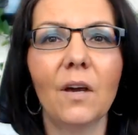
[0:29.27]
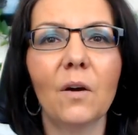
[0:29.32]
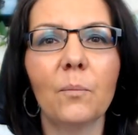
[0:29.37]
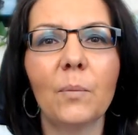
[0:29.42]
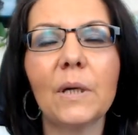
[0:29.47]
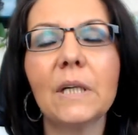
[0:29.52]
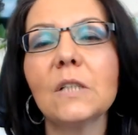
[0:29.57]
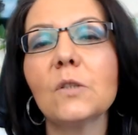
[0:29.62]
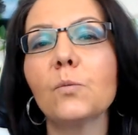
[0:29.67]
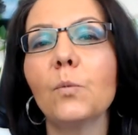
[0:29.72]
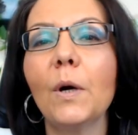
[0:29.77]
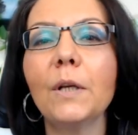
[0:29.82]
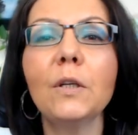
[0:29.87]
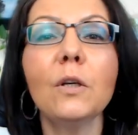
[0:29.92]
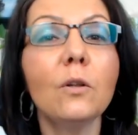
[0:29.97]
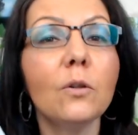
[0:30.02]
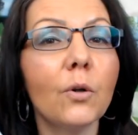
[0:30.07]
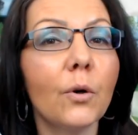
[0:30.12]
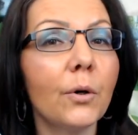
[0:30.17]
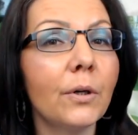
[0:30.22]
Because when
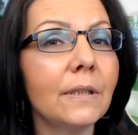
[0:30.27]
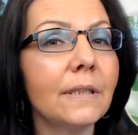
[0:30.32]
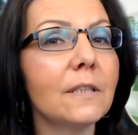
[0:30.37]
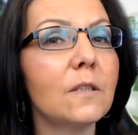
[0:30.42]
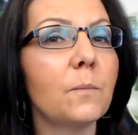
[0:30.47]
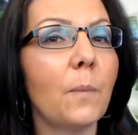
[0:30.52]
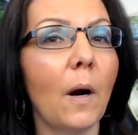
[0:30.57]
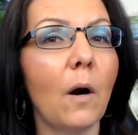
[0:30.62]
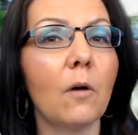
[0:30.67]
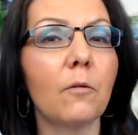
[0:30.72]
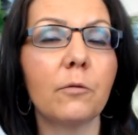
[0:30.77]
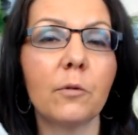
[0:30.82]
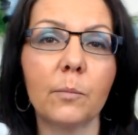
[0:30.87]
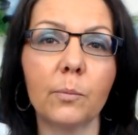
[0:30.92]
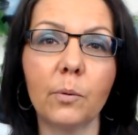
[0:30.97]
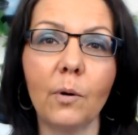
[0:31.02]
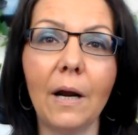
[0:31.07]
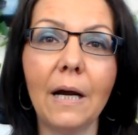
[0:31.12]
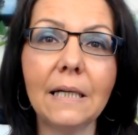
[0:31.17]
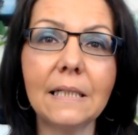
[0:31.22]
you learn this powerful
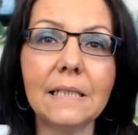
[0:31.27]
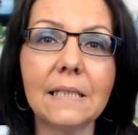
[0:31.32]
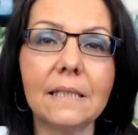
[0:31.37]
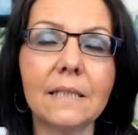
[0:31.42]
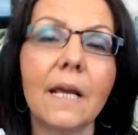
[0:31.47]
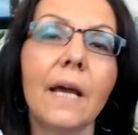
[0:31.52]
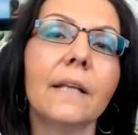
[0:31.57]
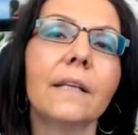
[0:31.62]
process,